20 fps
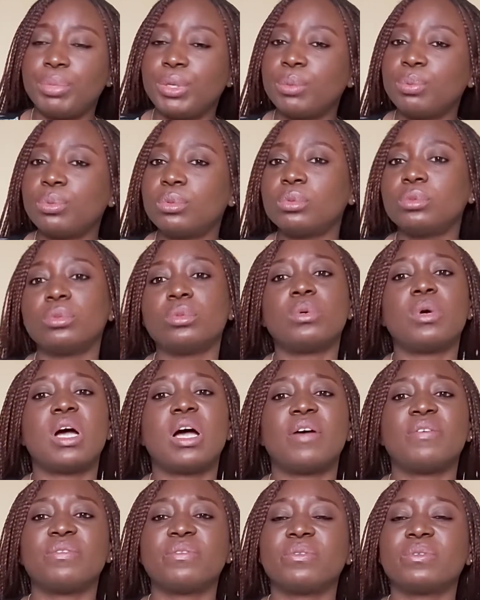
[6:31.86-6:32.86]
People don't
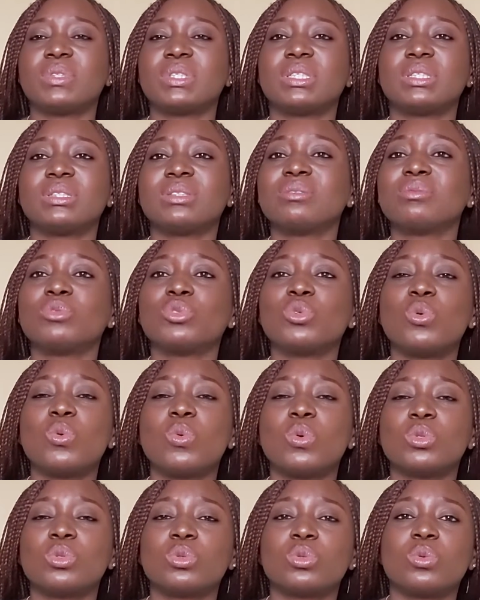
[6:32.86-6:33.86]

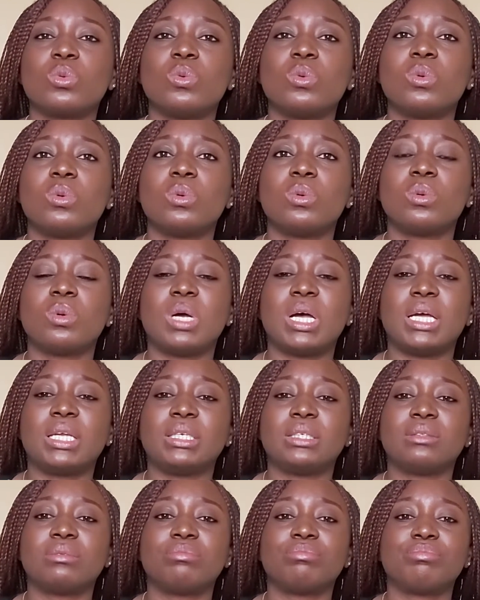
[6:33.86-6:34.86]
want to go
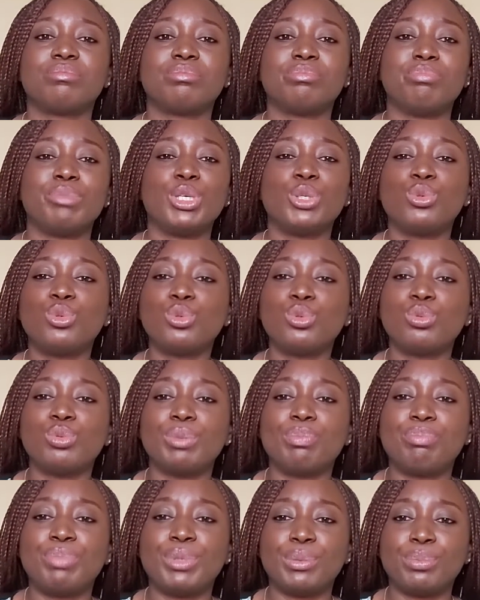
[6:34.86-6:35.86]
and mingle
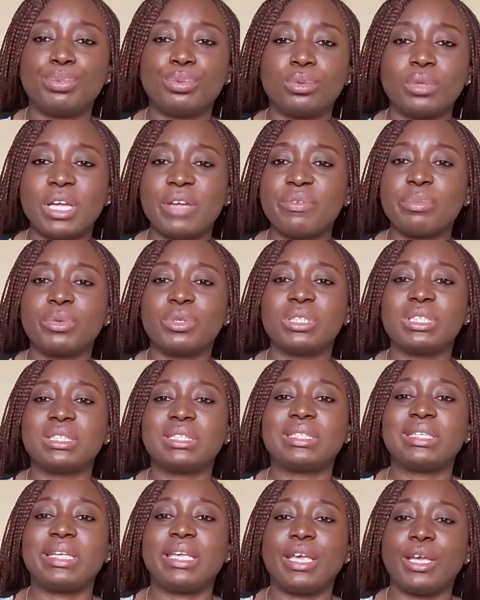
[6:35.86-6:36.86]
with people.
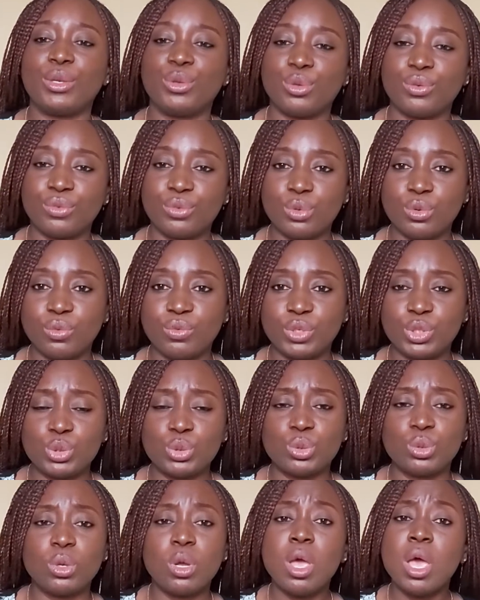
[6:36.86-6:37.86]
Everybody's scared of COVID.
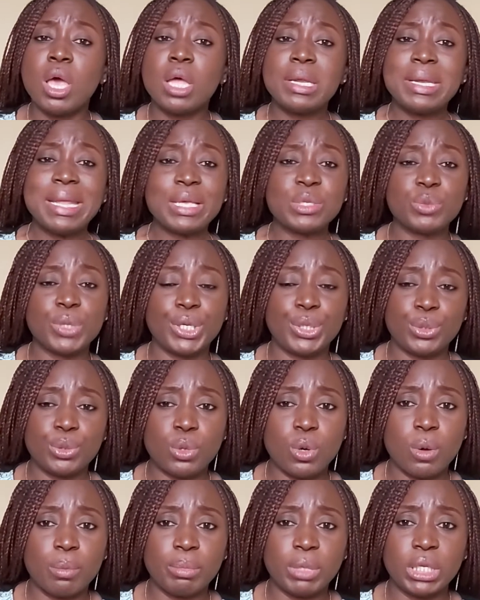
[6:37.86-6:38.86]
So that's where you
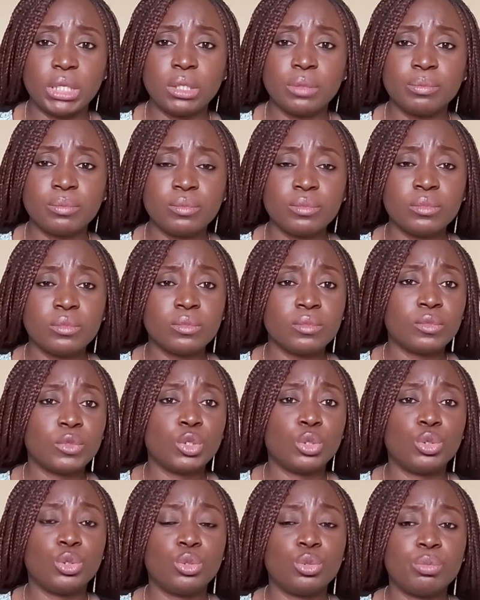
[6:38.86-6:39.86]
come in.
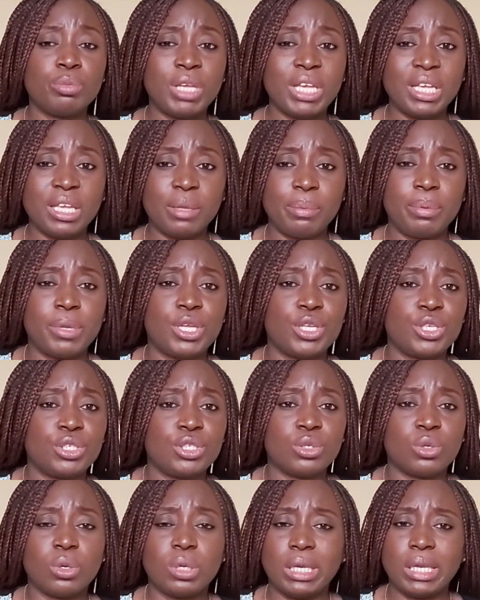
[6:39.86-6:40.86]
You make a
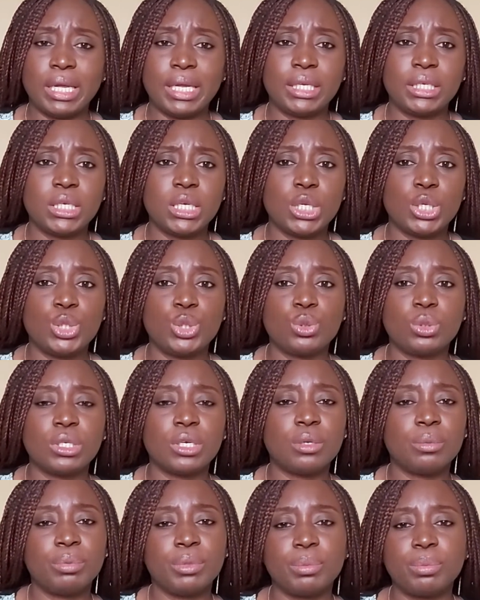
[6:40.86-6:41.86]
page online. You
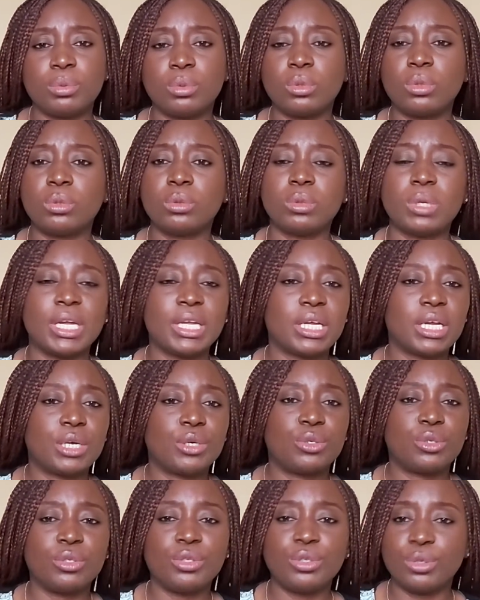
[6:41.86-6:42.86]
tell people, oh, I
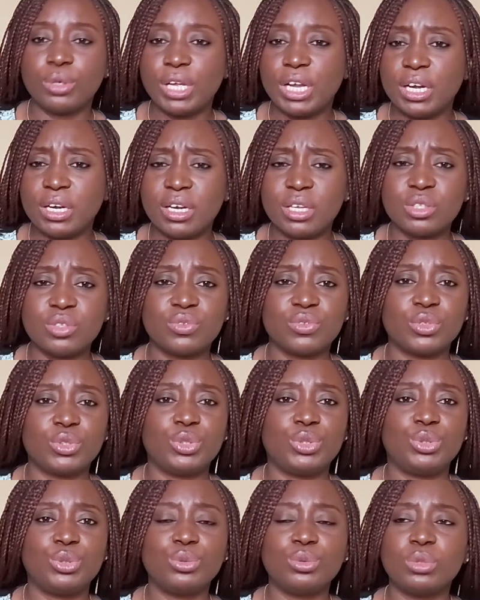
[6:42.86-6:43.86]
can run your errands for
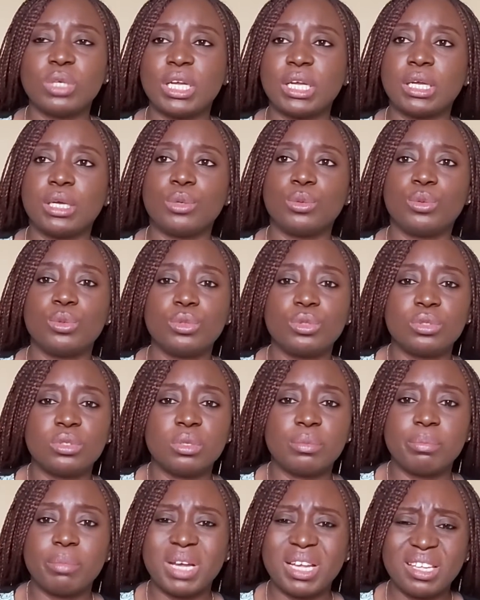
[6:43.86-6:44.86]
you. I can go to
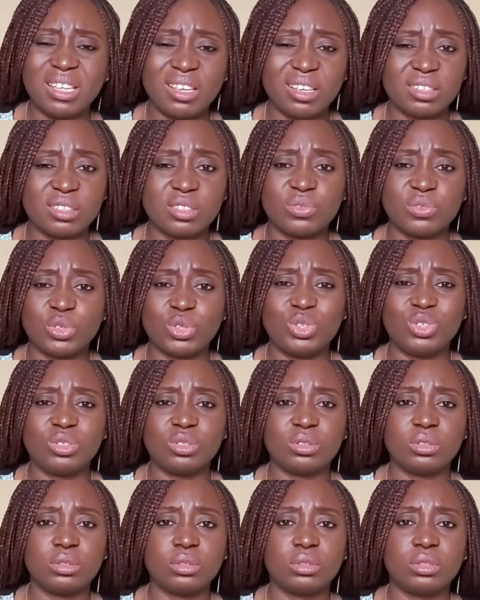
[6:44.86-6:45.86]
the market for
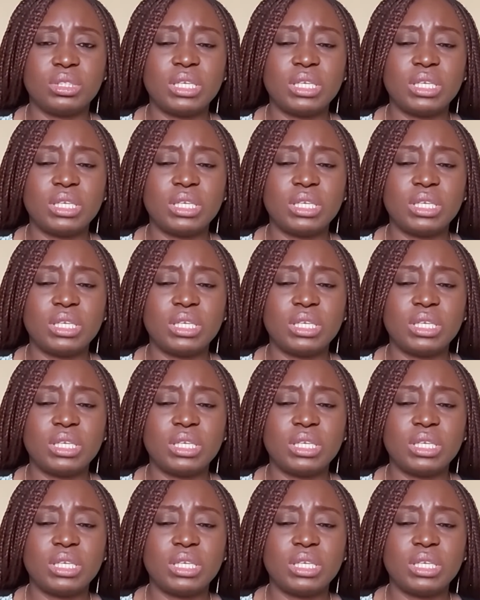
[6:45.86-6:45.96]
you.